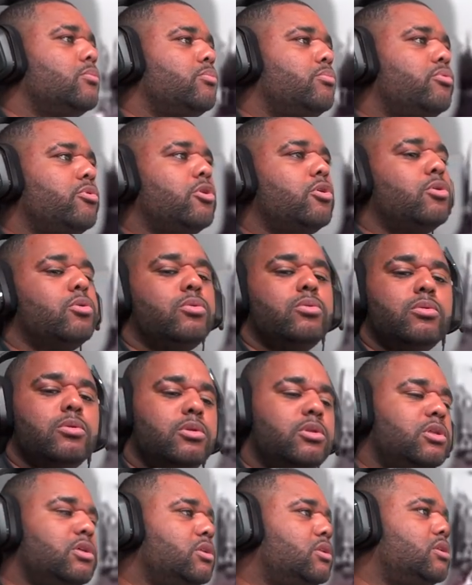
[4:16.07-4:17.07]
Bro,
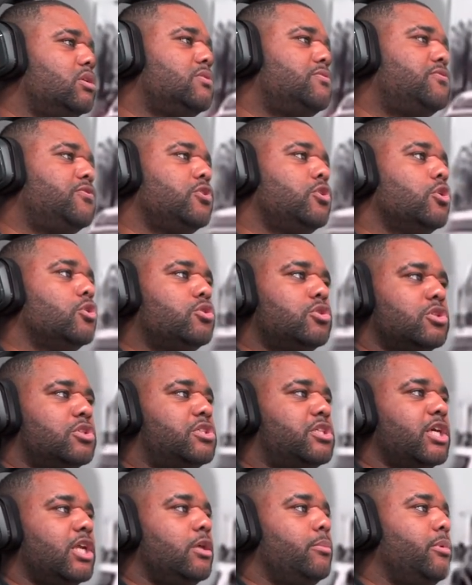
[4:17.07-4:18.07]
this video is just
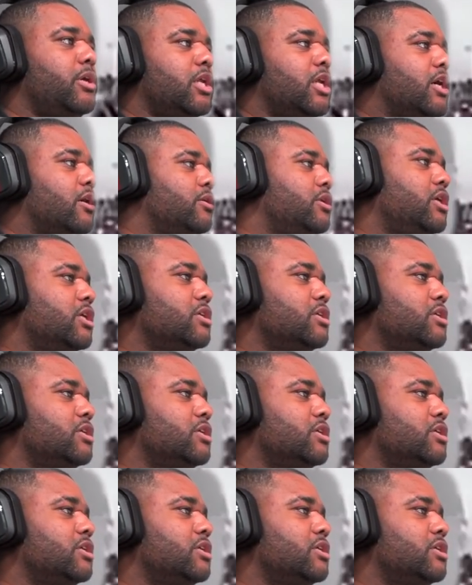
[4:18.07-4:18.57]
selling me an Audi